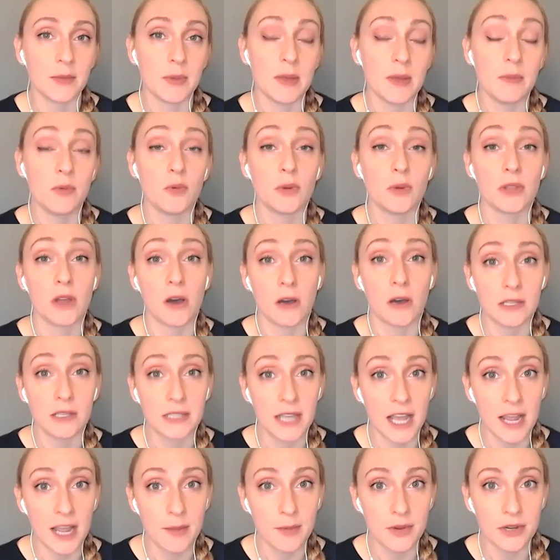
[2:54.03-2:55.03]
like people with
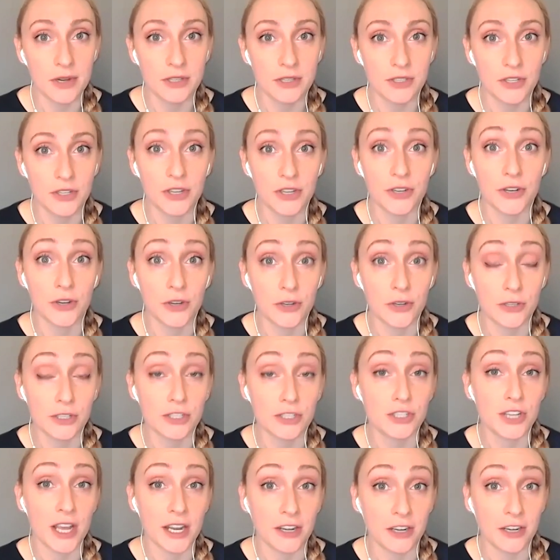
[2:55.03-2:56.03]
Alzheimer's or
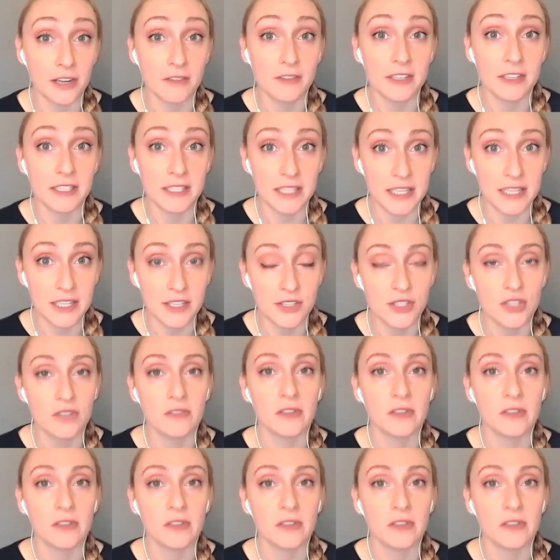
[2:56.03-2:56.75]
neurodegenerative disease,